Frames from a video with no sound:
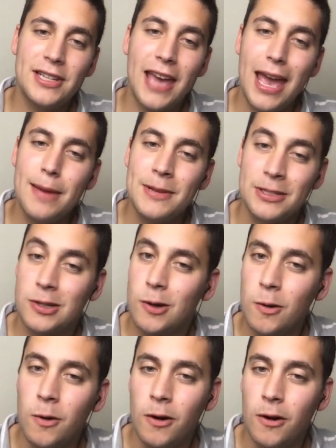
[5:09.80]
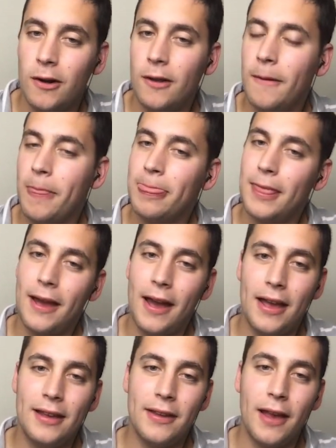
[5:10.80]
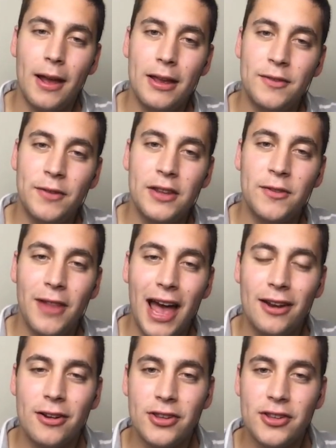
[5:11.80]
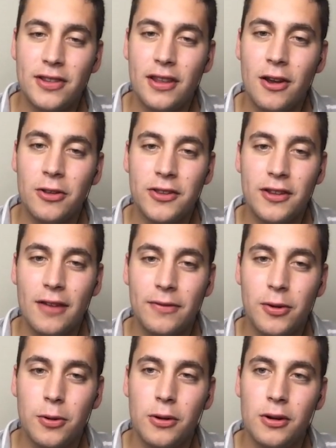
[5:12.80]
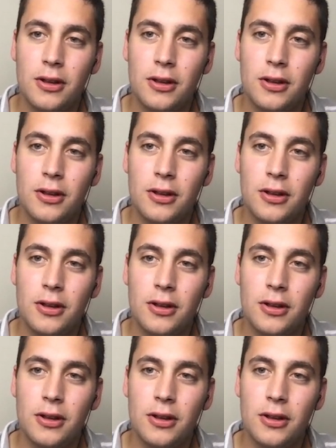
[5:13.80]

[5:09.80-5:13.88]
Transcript: game is cool. Is flat Earth stuff cool?